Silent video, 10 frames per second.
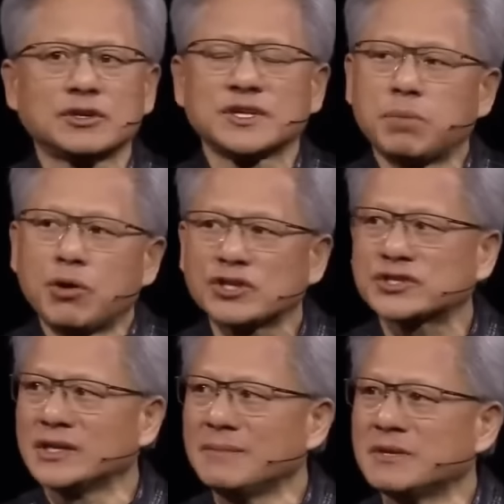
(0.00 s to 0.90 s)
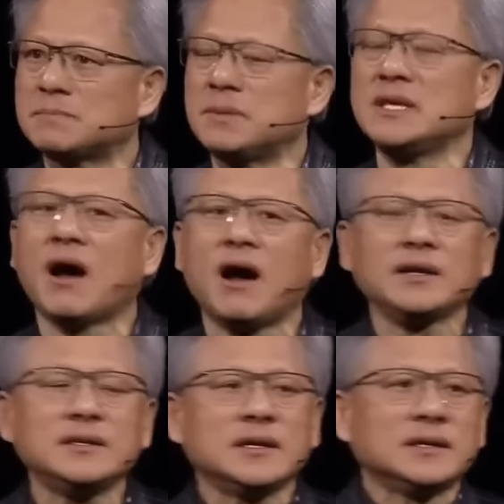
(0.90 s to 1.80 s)
in order to push the limits
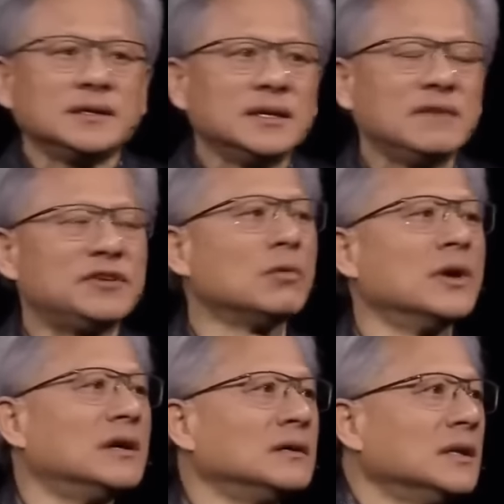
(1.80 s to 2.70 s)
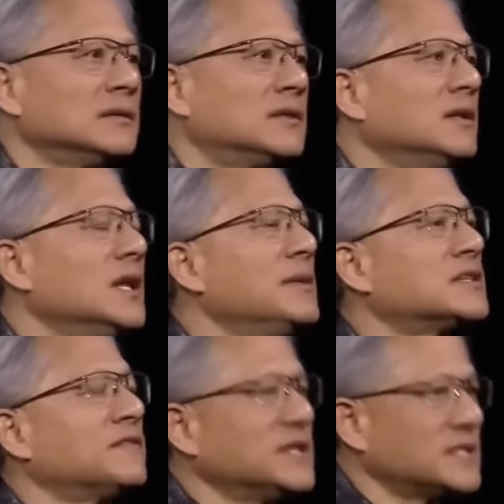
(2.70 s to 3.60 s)
beyond, if you will, the
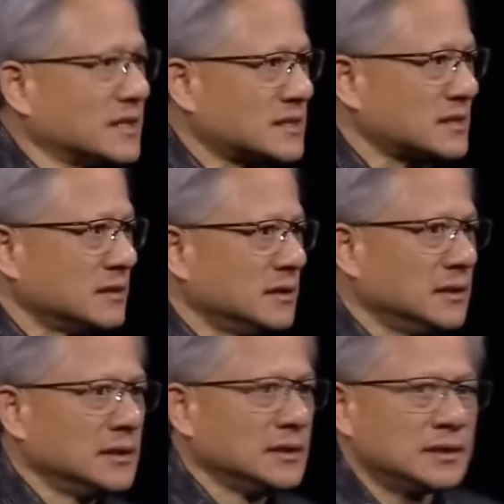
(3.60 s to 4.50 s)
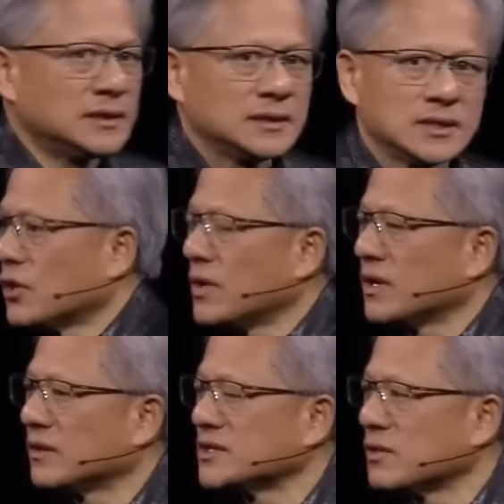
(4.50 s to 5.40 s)
limits of physics. And so
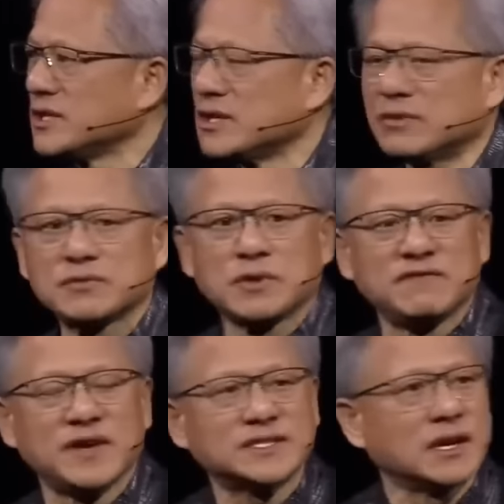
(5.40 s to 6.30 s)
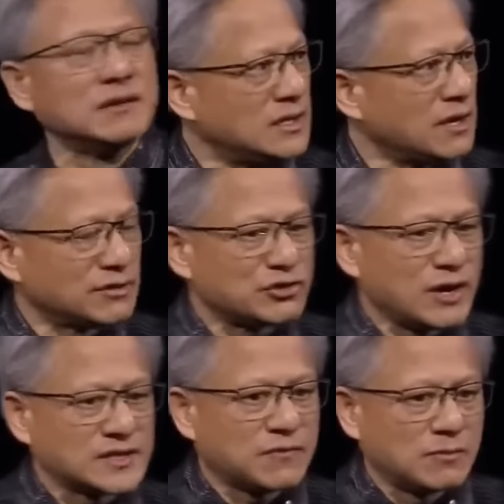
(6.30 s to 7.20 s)
one of the things that we did was we invented
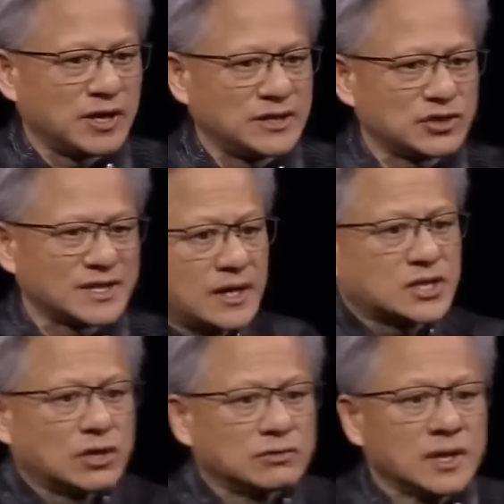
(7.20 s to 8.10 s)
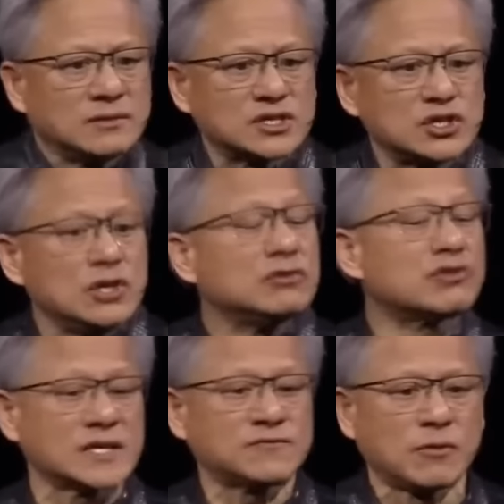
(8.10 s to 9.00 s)
another transformer engine. And so this
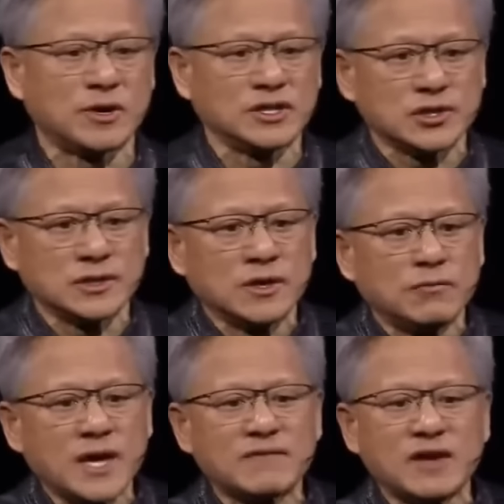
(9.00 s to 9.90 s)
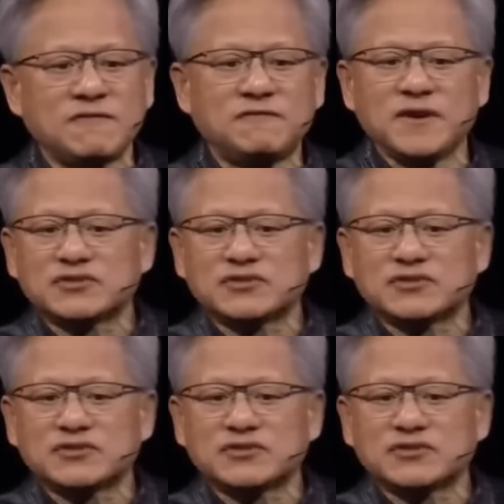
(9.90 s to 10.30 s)
new transformer engine, we have a